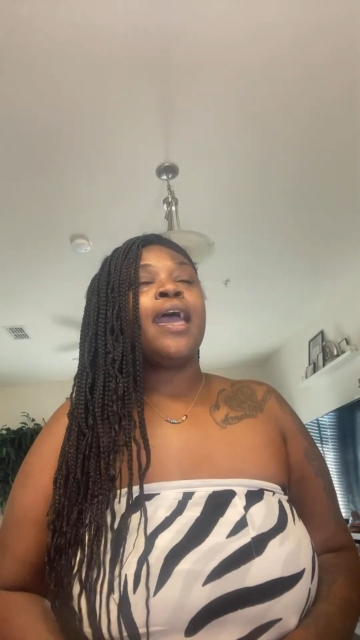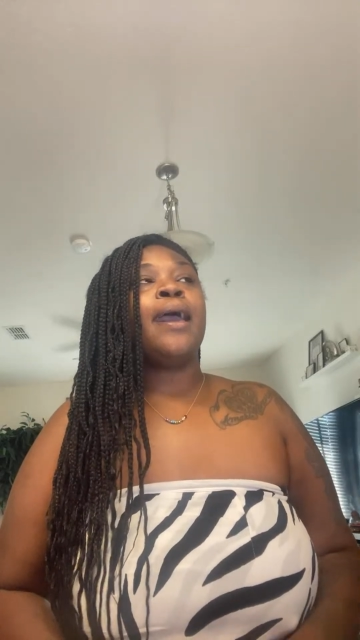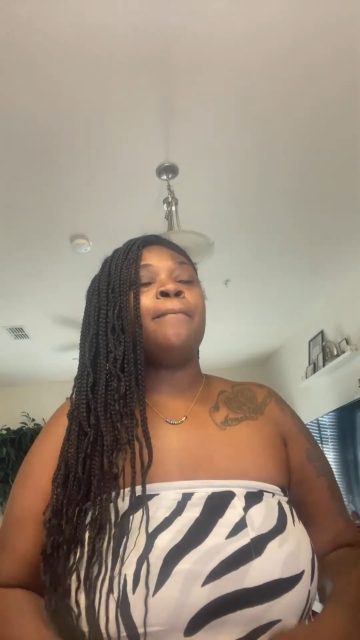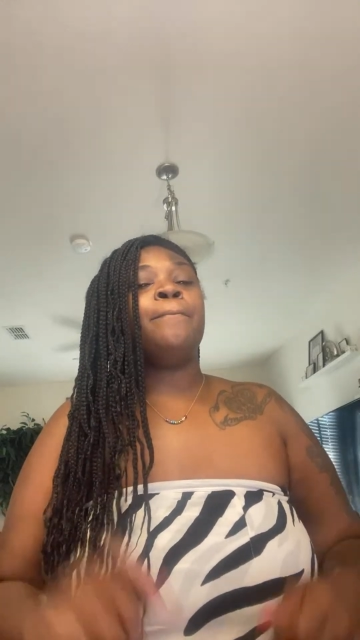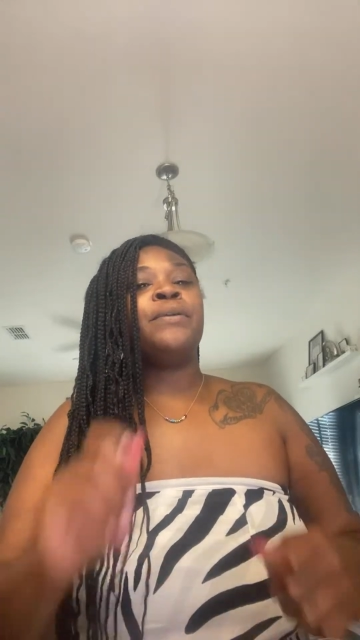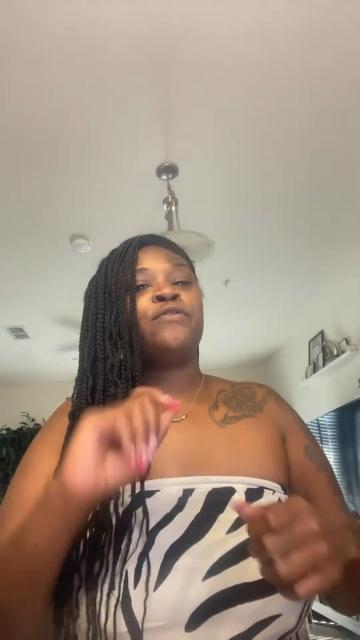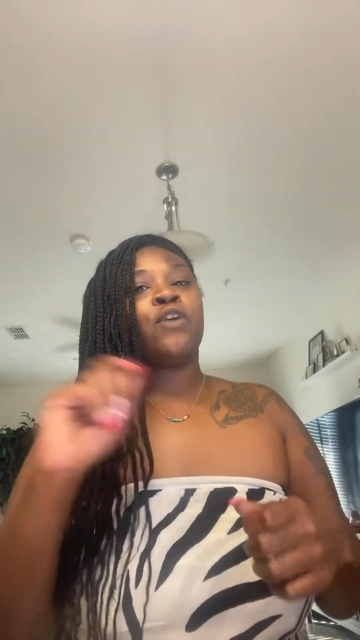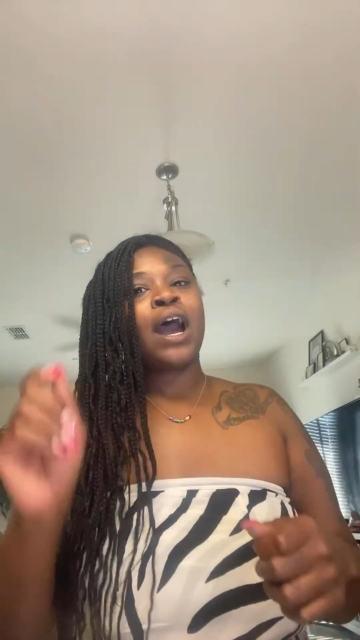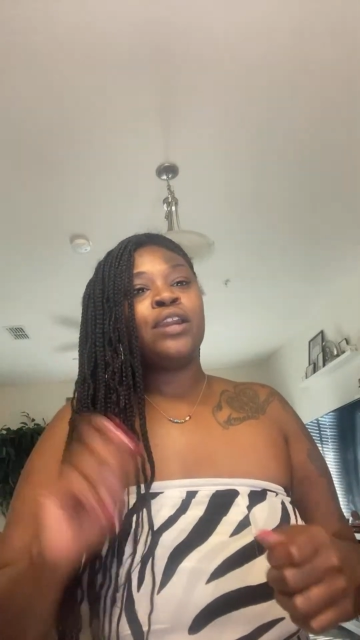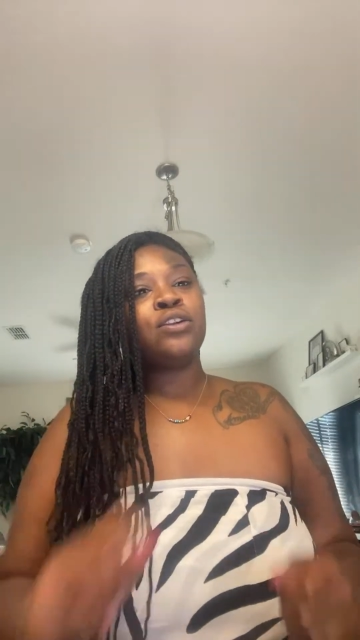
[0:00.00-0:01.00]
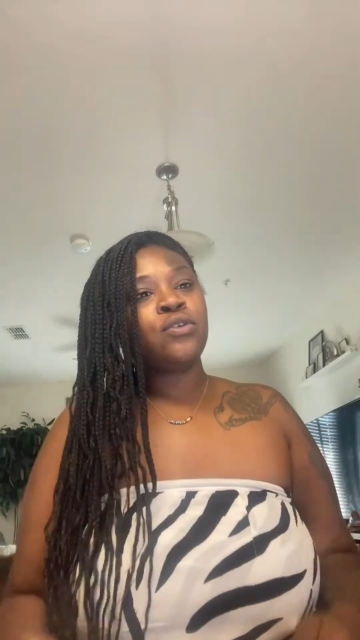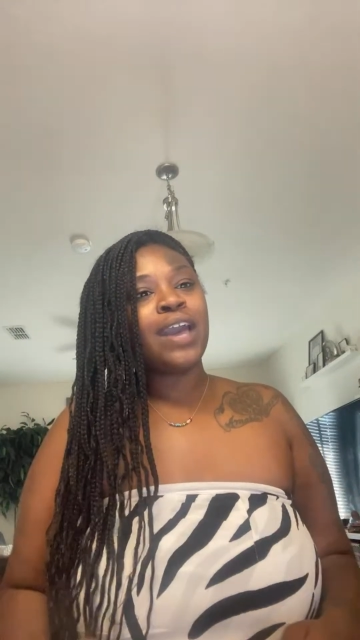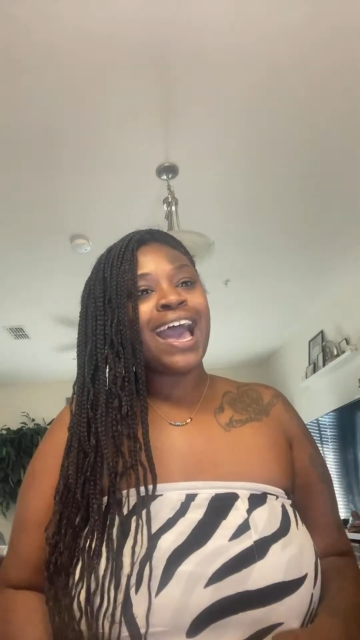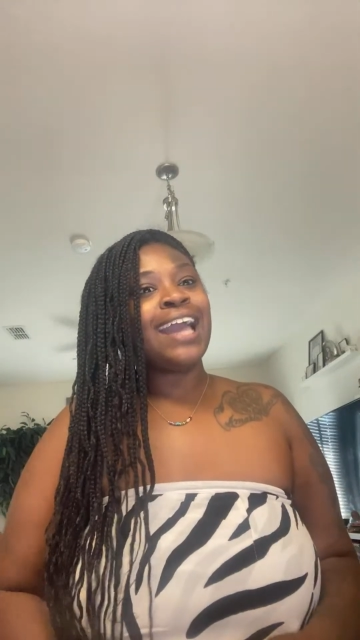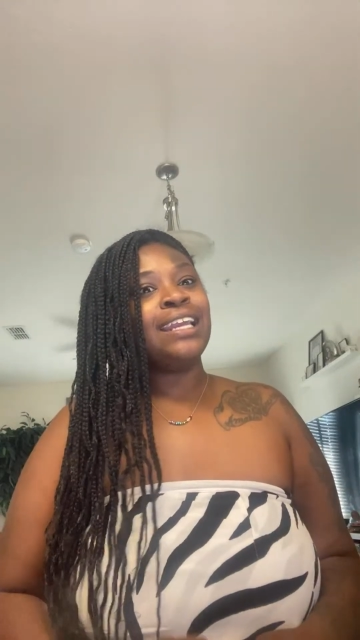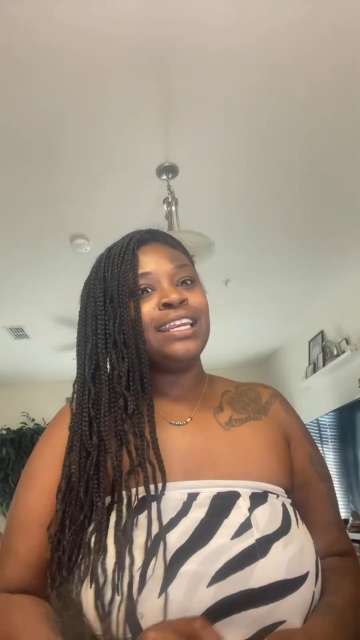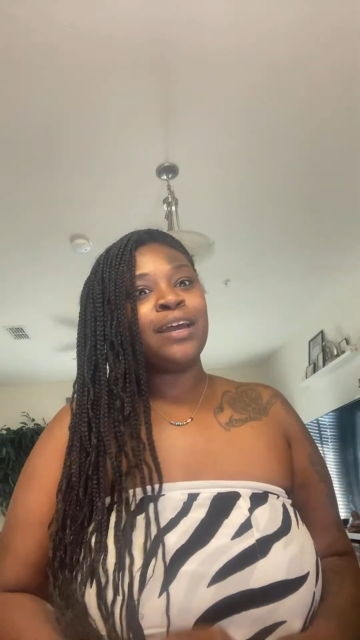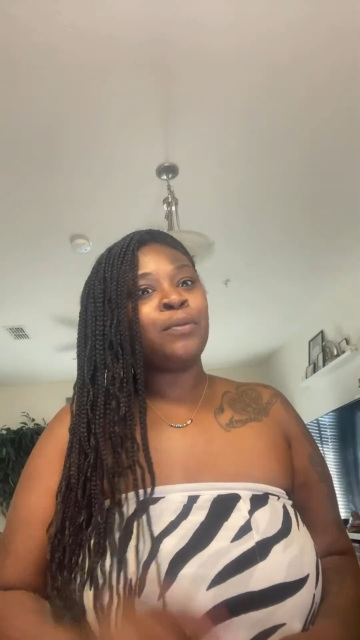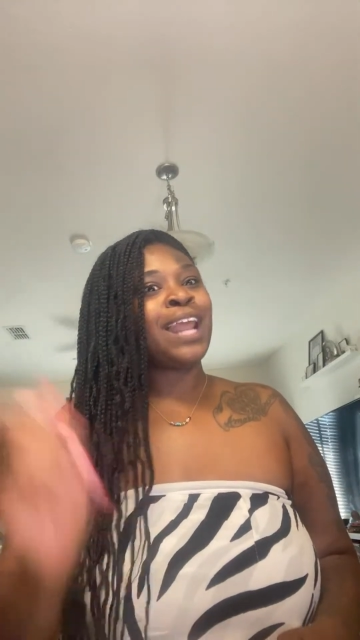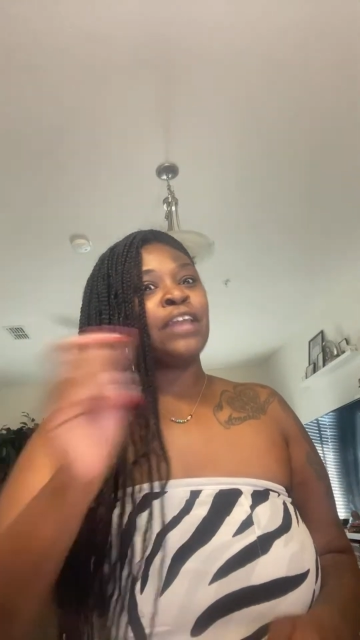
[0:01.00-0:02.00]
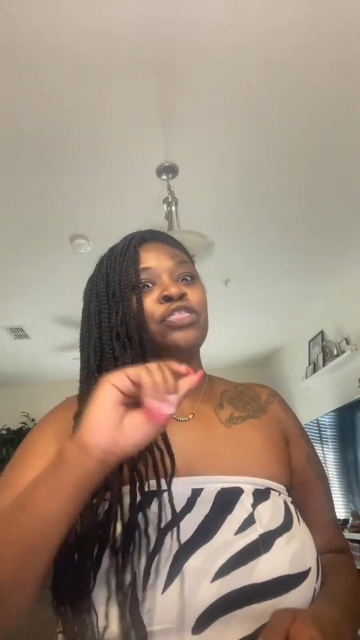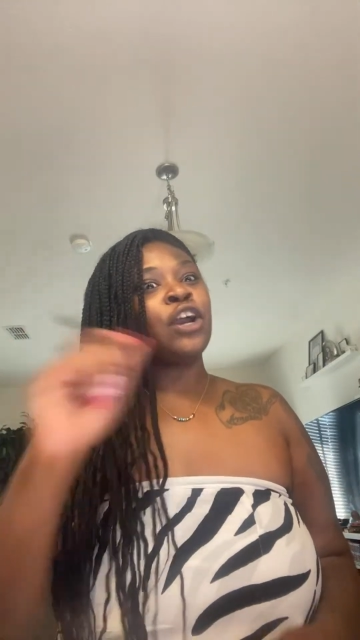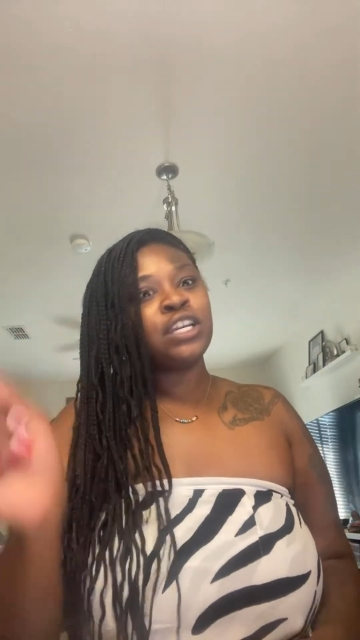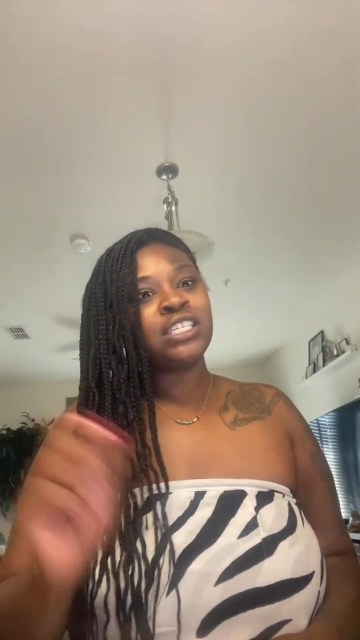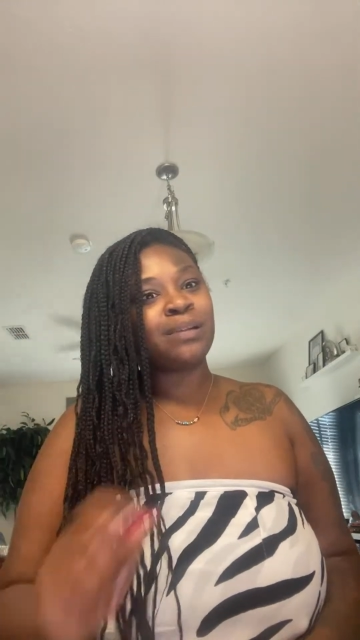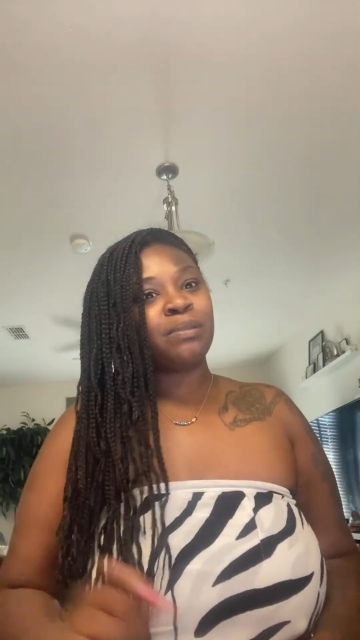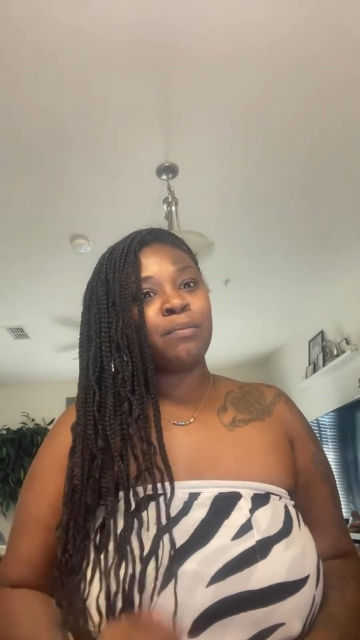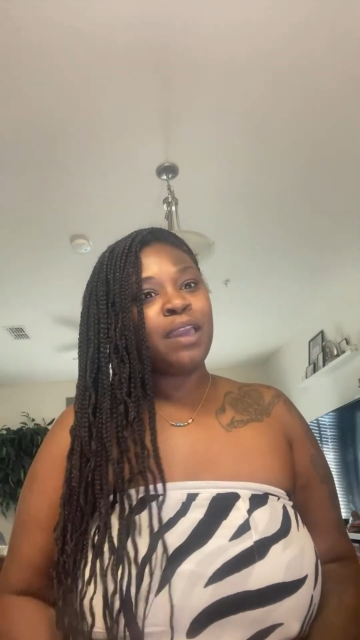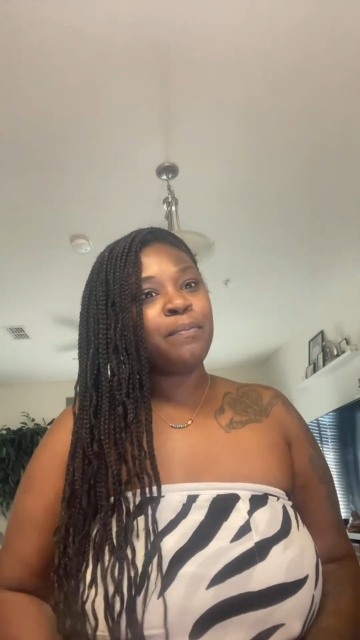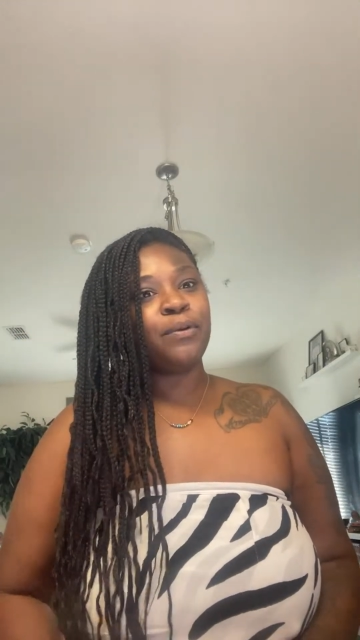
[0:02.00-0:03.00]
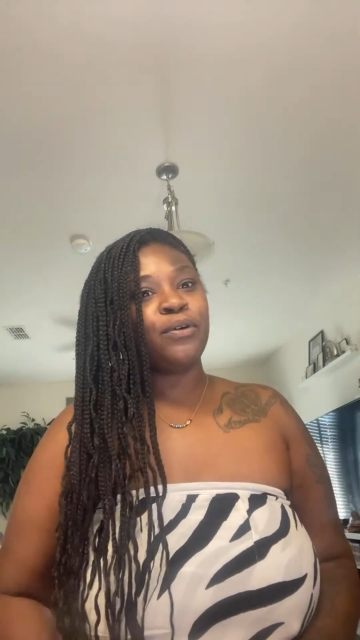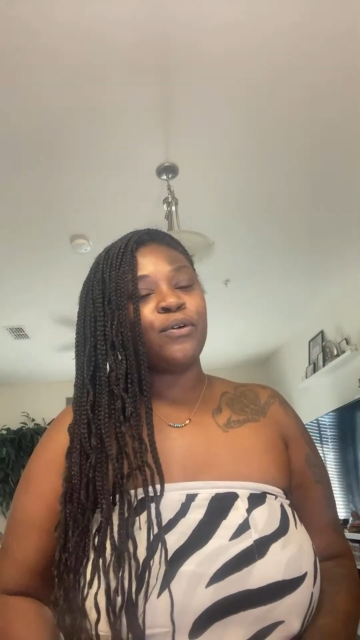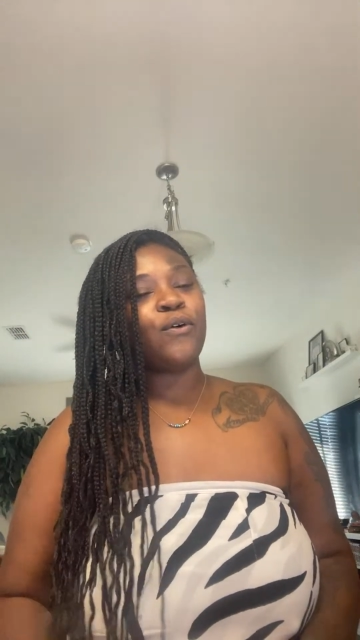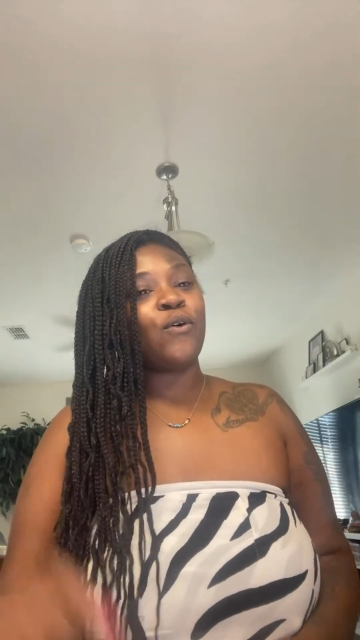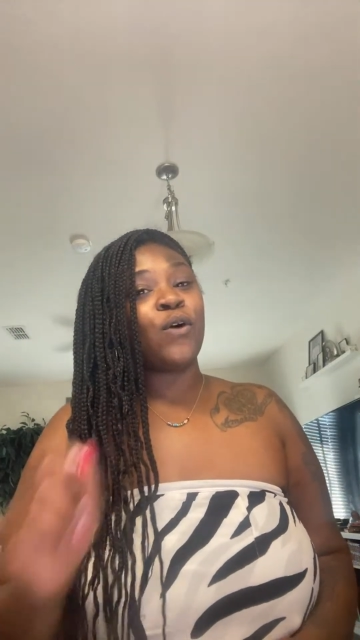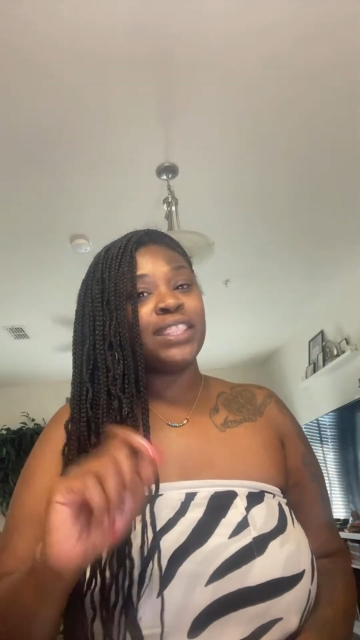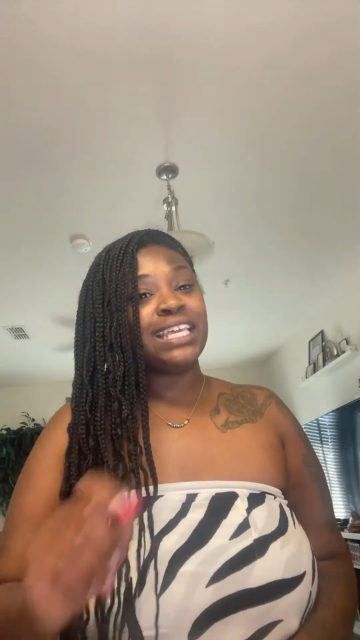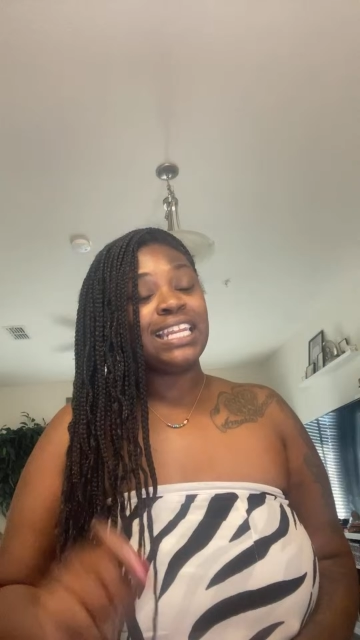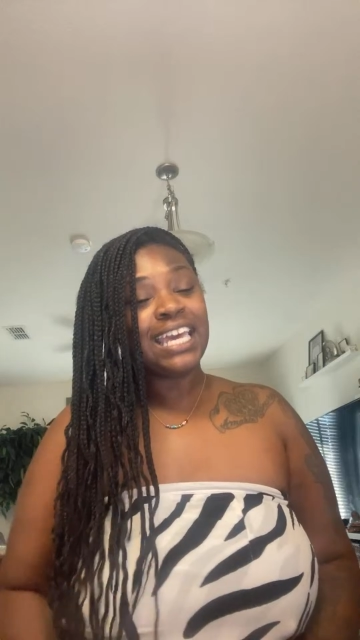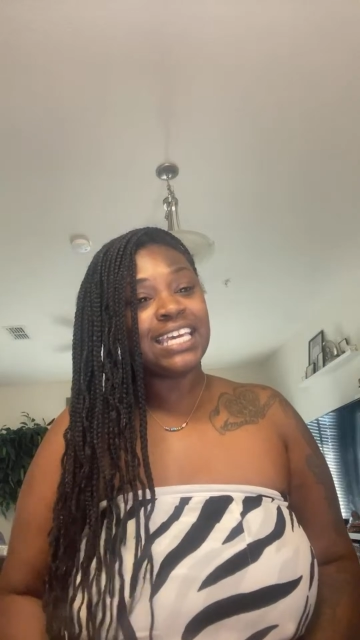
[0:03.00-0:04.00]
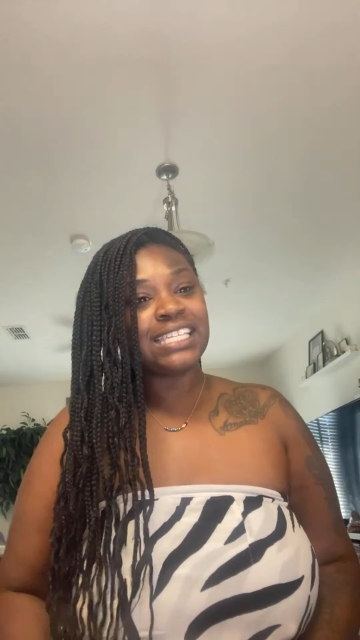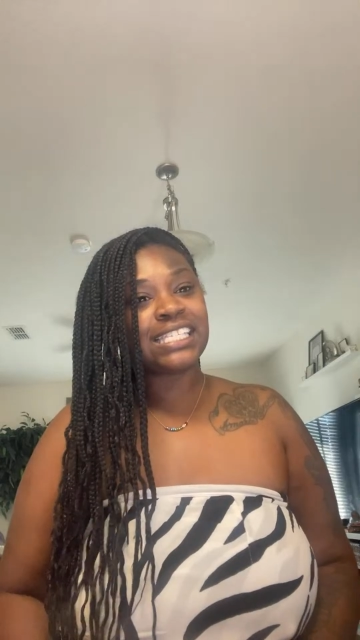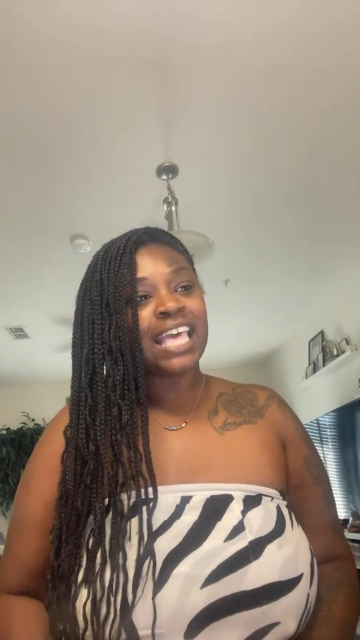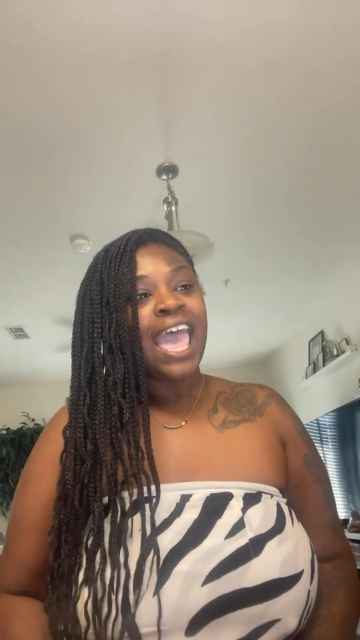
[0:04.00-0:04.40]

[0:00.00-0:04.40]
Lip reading: And before I knew it, I ended up with like 30 something people on the list.